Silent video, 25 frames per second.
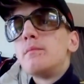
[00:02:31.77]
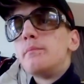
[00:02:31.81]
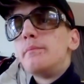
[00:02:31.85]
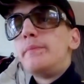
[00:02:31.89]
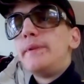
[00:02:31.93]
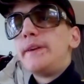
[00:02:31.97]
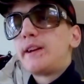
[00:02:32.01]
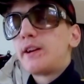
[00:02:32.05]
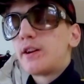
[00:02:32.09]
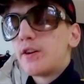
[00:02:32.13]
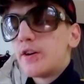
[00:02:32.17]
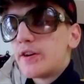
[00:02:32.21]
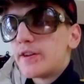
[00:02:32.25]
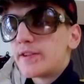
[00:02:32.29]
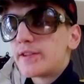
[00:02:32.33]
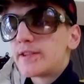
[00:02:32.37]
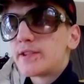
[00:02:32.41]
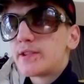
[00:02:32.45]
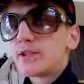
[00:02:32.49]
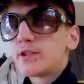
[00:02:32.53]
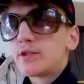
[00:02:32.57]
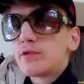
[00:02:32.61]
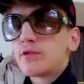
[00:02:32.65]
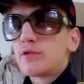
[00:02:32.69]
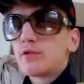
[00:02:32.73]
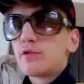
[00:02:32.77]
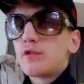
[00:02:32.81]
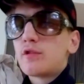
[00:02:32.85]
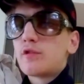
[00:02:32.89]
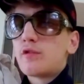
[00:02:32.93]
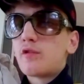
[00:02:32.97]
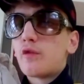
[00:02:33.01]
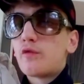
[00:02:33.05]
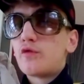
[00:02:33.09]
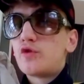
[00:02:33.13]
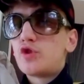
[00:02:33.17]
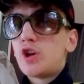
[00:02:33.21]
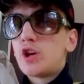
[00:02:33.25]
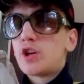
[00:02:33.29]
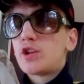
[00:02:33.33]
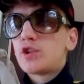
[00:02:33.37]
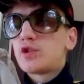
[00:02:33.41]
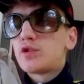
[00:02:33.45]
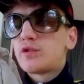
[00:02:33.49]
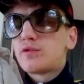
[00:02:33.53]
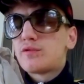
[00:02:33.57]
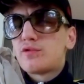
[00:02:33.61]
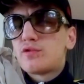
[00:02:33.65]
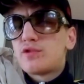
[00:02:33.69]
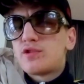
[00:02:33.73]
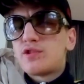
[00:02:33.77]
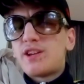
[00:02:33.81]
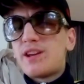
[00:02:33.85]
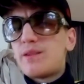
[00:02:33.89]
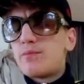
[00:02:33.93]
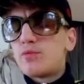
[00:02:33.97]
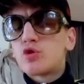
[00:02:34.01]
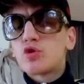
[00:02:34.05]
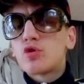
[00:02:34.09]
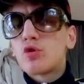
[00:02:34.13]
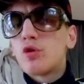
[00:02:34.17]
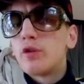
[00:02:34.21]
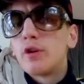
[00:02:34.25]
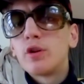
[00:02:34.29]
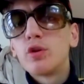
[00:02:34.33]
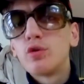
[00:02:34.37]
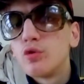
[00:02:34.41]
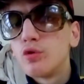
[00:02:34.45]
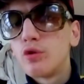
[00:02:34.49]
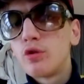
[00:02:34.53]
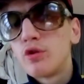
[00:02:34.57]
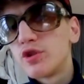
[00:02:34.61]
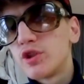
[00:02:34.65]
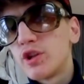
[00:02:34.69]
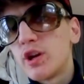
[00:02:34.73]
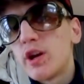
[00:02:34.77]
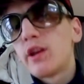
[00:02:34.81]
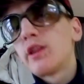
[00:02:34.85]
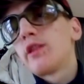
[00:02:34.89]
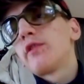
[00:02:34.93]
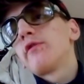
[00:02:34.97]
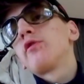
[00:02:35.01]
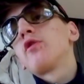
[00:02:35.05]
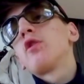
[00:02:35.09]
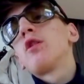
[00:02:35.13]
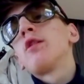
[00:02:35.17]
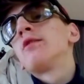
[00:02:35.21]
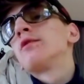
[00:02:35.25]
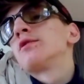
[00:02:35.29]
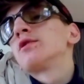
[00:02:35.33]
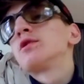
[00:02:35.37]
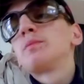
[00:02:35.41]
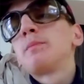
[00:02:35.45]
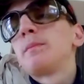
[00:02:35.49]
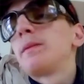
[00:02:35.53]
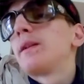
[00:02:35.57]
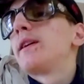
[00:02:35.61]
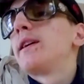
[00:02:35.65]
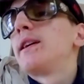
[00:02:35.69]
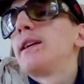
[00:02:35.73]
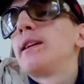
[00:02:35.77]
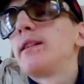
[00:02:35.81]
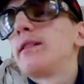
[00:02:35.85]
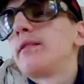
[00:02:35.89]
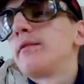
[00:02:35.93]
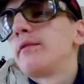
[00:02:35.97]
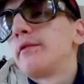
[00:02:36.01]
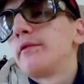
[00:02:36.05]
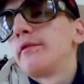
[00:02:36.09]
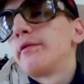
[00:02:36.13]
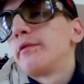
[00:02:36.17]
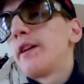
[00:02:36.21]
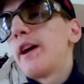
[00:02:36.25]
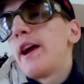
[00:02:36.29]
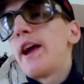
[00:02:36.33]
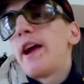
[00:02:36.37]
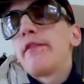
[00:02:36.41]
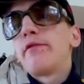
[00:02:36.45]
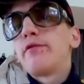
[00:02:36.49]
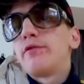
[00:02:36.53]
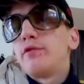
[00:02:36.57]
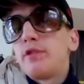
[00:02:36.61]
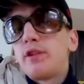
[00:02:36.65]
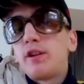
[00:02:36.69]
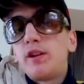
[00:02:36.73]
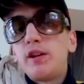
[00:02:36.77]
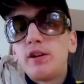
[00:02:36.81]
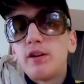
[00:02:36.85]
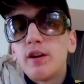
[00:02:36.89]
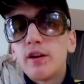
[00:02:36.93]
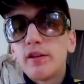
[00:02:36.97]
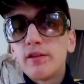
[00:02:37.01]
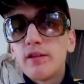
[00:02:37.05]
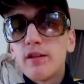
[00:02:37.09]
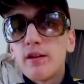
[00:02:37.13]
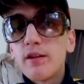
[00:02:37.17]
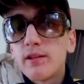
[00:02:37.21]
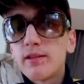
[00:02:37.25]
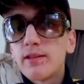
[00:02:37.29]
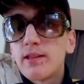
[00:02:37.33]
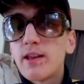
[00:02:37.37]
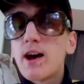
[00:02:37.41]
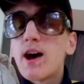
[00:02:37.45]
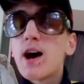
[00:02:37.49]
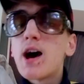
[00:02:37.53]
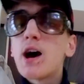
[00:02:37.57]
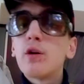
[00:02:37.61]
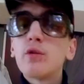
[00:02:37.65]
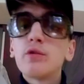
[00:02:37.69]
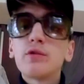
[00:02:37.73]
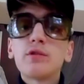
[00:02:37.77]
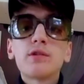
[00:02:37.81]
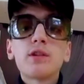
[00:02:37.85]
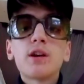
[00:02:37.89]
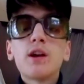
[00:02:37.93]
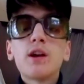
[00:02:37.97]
because of just him scoring two consecutive goals, playing after he got knocked out,